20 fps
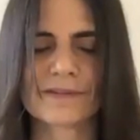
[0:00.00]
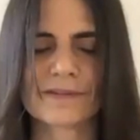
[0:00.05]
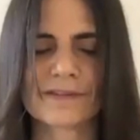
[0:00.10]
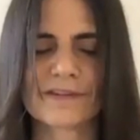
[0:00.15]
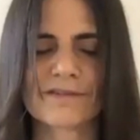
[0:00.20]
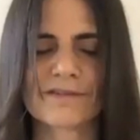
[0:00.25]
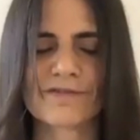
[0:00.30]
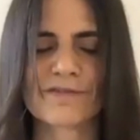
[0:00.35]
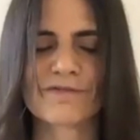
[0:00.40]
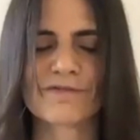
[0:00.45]

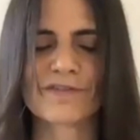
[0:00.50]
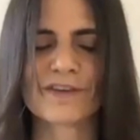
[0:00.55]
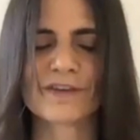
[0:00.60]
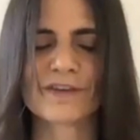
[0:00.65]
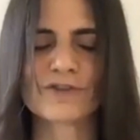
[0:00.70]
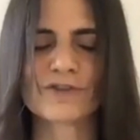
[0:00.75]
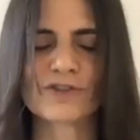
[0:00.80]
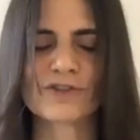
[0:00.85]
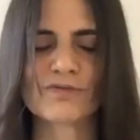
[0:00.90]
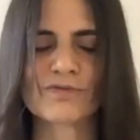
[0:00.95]
If it
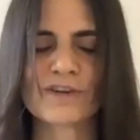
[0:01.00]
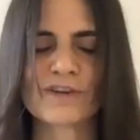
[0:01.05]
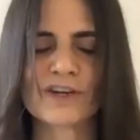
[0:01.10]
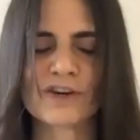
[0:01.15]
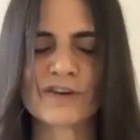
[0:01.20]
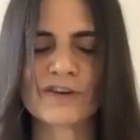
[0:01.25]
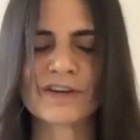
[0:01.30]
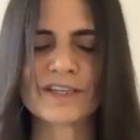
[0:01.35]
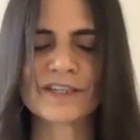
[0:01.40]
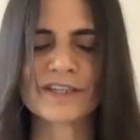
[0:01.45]
feels too
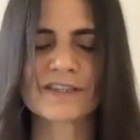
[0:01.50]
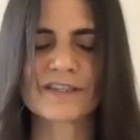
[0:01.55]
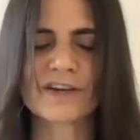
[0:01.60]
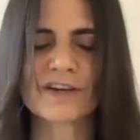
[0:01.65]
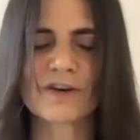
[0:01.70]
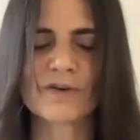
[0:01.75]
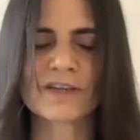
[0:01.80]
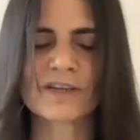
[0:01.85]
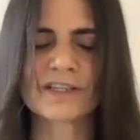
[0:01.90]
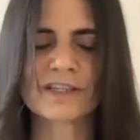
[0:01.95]
rigorous to
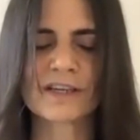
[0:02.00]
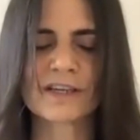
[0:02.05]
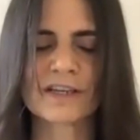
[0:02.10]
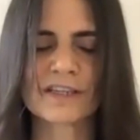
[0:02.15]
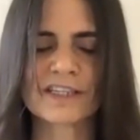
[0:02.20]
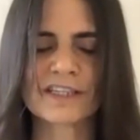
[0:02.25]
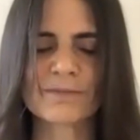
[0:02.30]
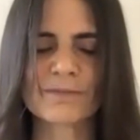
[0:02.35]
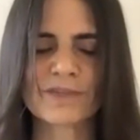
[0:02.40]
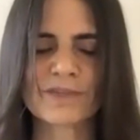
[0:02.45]
go
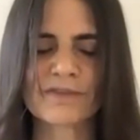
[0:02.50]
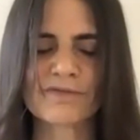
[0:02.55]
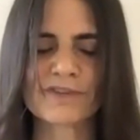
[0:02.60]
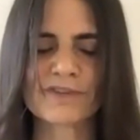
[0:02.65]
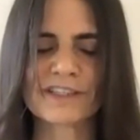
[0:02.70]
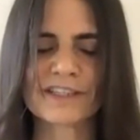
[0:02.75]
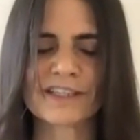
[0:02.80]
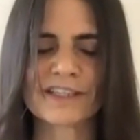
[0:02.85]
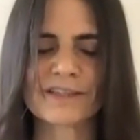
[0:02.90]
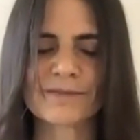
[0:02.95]
into deep
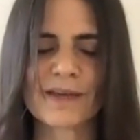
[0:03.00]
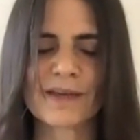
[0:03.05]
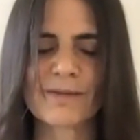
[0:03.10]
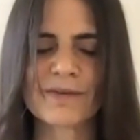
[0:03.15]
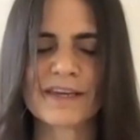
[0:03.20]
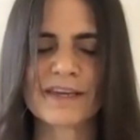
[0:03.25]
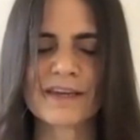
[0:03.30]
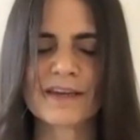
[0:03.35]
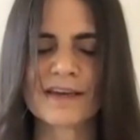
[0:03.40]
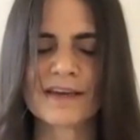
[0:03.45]
differences,
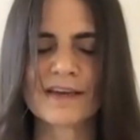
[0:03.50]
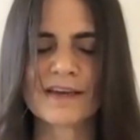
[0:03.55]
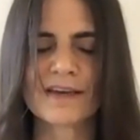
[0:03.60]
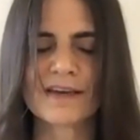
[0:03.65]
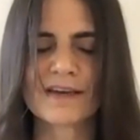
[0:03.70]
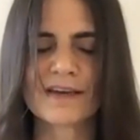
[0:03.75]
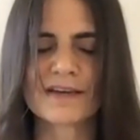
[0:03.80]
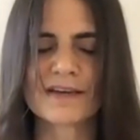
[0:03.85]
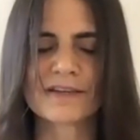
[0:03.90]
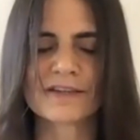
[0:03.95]
maybe
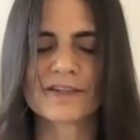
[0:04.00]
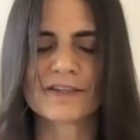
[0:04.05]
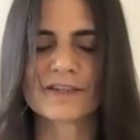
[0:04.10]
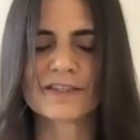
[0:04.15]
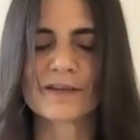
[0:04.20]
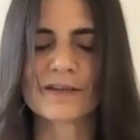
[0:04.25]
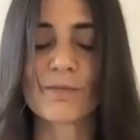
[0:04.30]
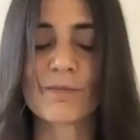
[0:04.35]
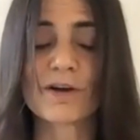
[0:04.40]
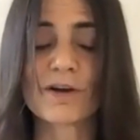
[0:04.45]

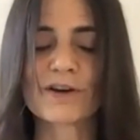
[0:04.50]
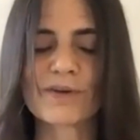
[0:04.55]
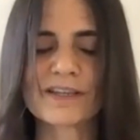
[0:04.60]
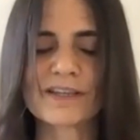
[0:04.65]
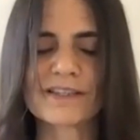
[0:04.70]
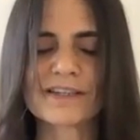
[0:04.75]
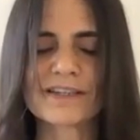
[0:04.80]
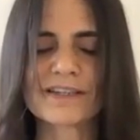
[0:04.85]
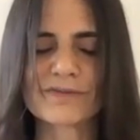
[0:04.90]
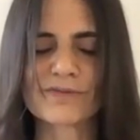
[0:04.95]
just someone who
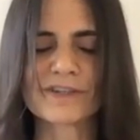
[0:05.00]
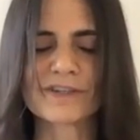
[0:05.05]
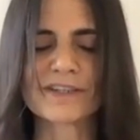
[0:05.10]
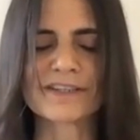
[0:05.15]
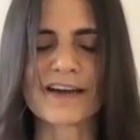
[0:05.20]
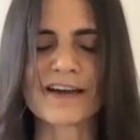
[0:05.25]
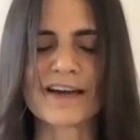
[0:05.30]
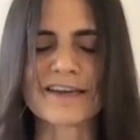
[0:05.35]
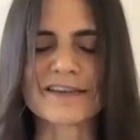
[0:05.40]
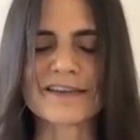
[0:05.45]
has a different
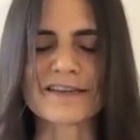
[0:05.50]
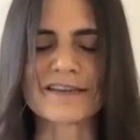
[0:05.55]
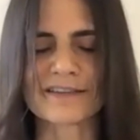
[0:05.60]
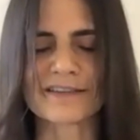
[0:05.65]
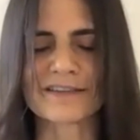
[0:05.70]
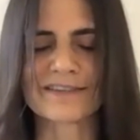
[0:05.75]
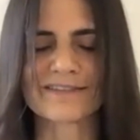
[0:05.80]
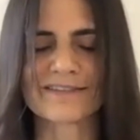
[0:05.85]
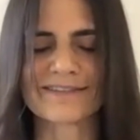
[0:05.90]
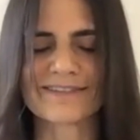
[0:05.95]
diet,
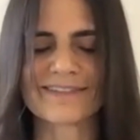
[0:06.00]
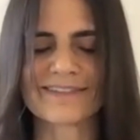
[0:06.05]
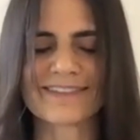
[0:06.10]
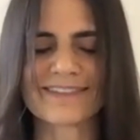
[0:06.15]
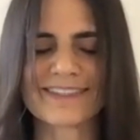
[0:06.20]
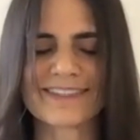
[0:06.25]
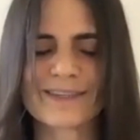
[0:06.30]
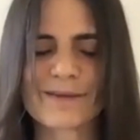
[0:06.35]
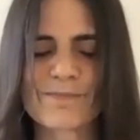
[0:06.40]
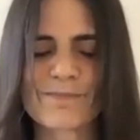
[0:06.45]

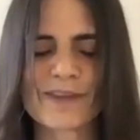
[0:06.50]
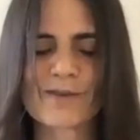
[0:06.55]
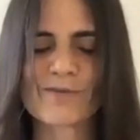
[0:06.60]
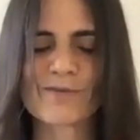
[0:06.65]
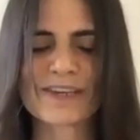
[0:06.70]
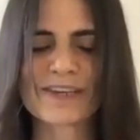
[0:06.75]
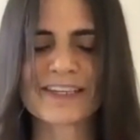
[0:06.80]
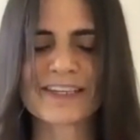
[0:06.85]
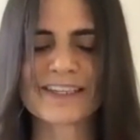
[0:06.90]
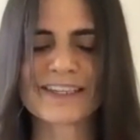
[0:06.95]
something
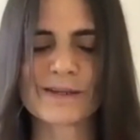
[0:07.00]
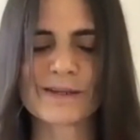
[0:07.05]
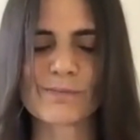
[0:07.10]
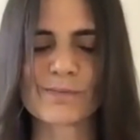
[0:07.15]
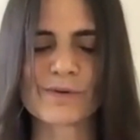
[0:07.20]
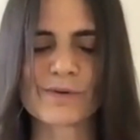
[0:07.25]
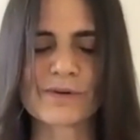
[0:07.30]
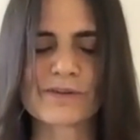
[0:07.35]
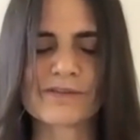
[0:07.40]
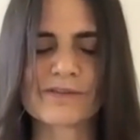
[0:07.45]
really
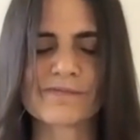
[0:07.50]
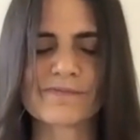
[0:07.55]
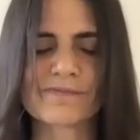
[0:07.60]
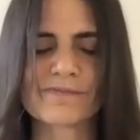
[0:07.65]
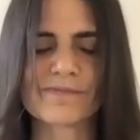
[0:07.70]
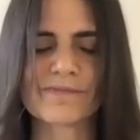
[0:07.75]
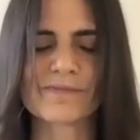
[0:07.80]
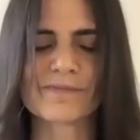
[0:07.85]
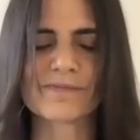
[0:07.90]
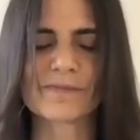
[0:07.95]
simple.
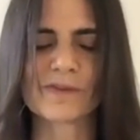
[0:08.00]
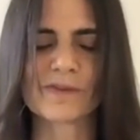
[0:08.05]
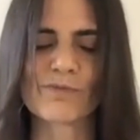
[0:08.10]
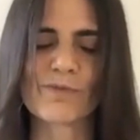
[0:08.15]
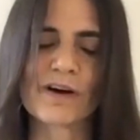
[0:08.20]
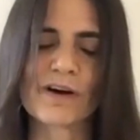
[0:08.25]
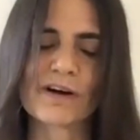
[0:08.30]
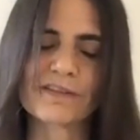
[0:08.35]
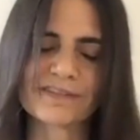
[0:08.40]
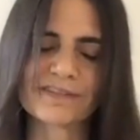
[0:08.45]

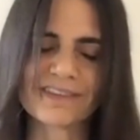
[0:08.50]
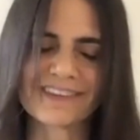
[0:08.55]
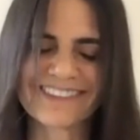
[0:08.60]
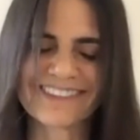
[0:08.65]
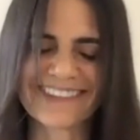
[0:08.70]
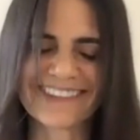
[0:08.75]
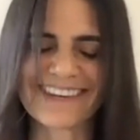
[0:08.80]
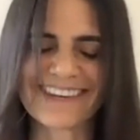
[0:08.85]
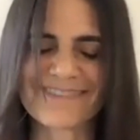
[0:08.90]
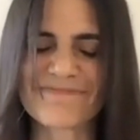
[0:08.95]
Well,
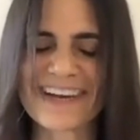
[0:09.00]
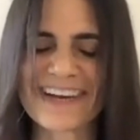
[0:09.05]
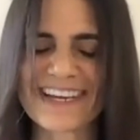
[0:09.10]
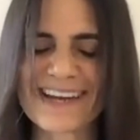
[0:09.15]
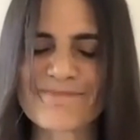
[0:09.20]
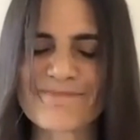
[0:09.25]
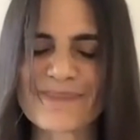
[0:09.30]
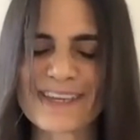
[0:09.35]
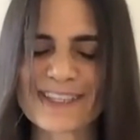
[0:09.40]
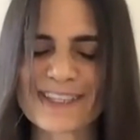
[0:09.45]
that might
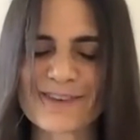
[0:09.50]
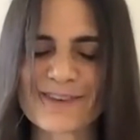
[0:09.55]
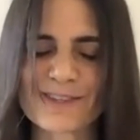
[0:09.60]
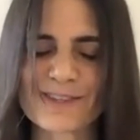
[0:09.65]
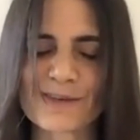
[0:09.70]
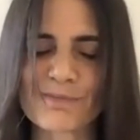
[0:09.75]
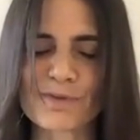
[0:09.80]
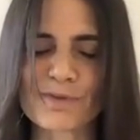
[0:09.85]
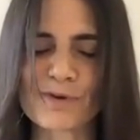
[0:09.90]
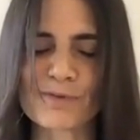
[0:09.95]
not be so
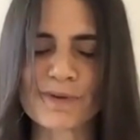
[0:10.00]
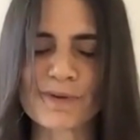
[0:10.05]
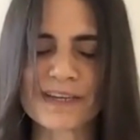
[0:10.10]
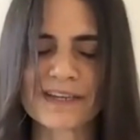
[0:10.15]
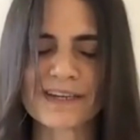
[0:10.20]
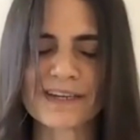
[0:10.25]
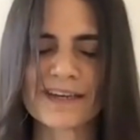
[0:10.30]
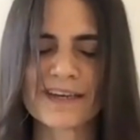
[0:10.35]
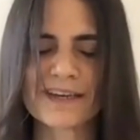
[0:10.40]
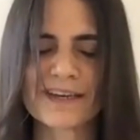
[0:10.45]
simple,
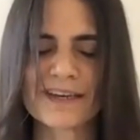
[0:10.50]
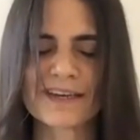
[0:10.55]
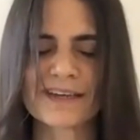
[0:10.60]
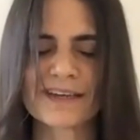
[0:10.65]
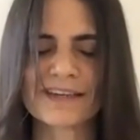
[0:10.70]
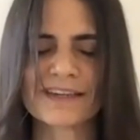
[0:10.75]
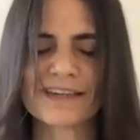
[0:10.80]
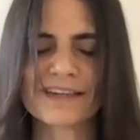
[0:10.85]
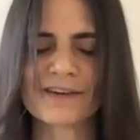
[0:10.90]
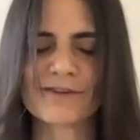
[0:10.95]
but
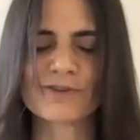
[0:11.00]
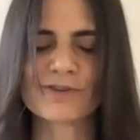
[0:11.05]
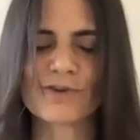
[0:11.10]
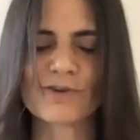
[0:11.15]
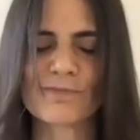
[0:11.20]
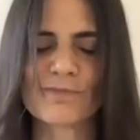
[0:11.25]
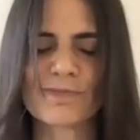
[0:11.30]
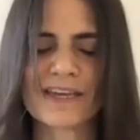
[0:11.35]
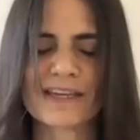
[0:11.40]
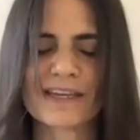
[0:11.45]

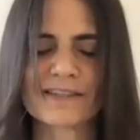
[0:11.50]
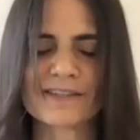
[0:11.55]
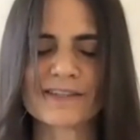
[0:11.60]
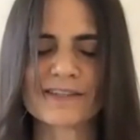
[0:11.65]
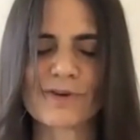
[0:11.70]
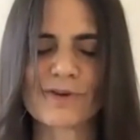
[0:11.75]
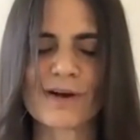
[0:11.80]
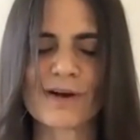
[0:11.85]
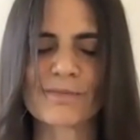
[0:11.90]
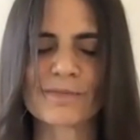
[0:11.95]
don't make it
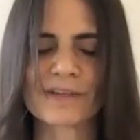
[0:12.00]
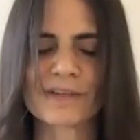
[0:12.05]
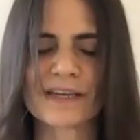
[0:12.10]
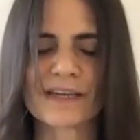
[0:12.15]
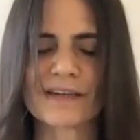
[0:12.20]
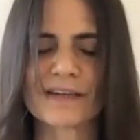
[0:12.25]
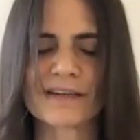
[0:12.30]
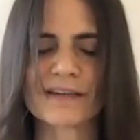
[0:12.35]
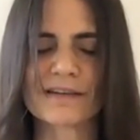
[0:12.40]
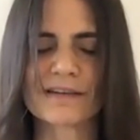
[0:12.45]
so
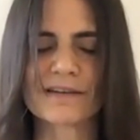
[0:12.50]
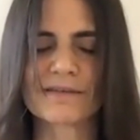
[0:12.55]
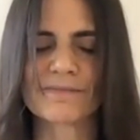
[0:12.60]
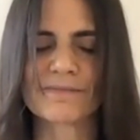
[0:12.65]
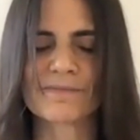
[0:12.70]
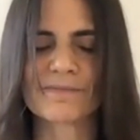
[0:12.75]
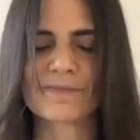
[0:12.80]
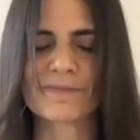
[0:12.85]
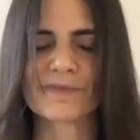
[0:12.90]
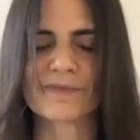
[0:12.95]
complicated
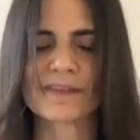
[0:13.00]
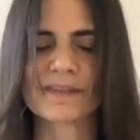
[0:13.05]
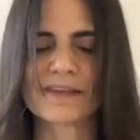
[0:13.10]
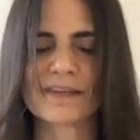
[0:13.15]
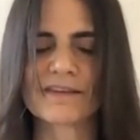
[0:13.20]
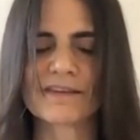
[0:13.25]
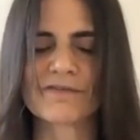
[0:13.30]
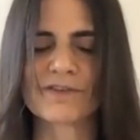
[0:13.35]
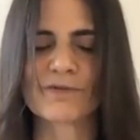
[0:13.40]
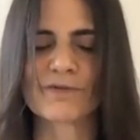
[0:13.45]

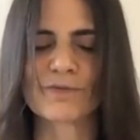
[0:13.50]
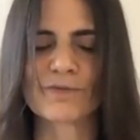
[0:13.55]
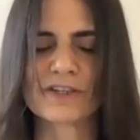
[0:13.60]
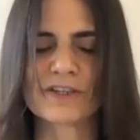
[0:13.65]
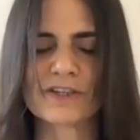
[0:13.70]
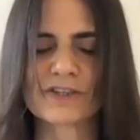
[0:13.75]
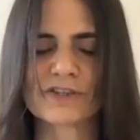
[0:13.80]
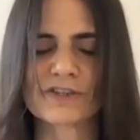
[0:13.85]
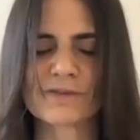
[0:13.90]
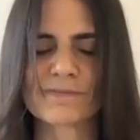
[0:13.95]
if you
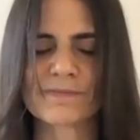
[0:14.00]
wish.